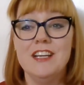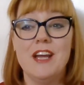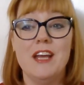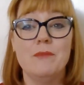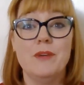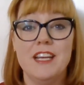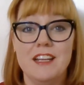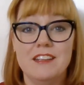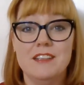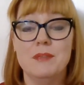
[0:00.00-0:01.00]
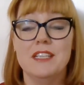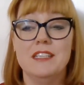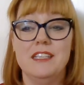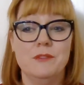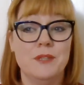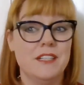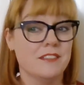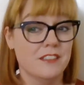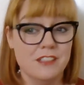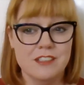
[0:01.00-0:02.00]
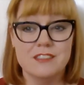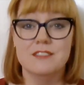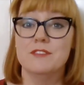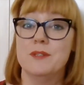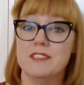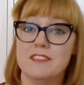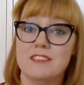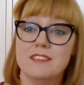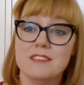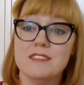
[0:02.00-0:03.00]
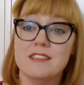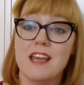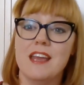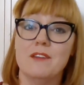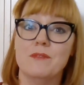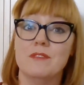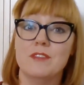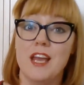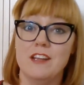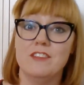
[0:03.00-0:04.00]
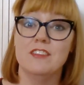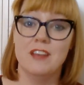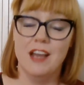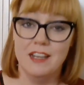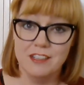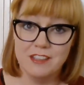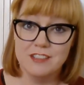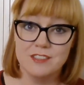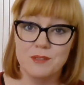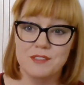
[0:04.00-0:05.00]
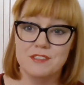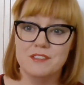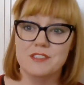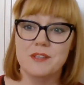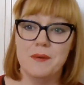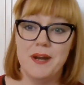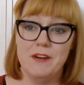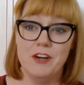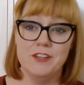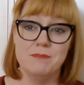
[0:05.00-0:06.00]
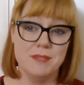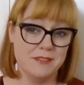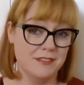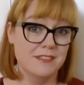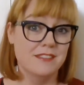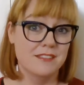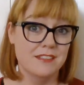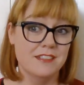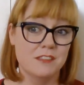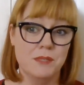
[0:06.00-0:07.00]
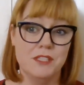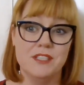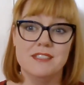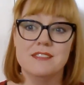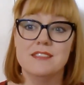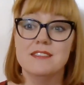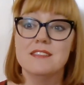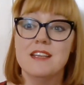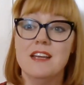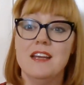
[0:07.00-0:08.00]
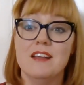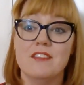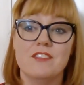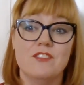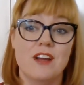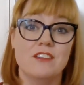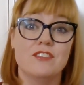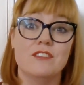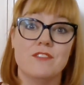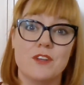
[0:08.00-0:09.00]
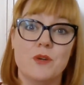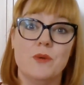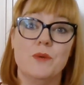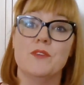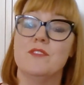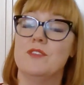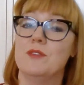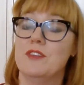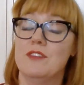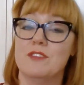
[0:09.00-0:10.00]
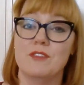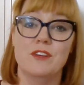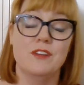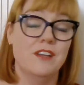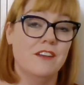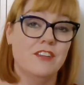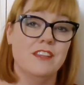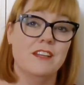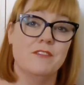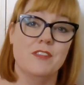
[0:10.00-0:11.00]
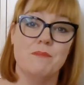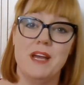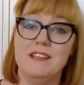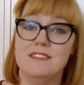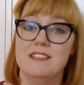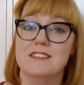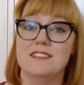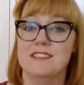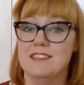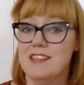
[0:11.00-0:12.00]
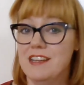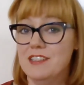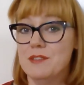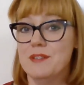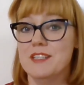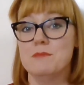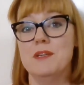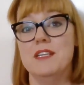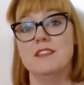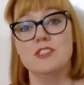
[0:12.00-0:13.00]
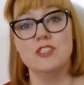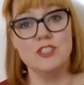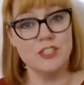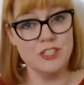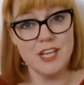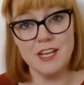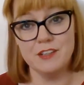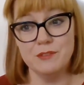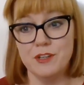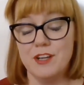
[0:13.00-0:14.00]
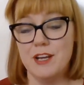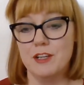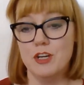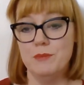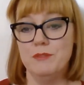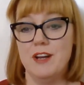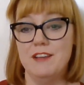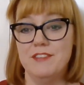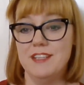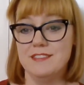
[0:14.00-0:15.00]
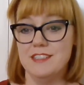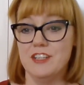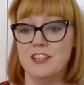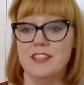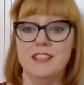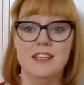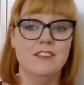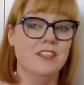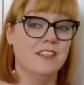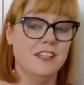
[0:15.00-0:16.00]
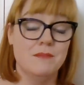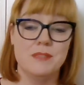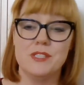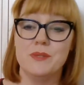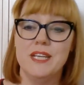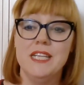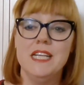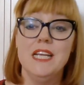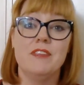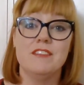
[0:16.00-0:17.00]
and we had the ability to ask lots of questions and to tailor those questions to our own businesses and experiences. The structure of the course took you through everything from the basics to technical aspects to how to copyright for SEO and everything in between. The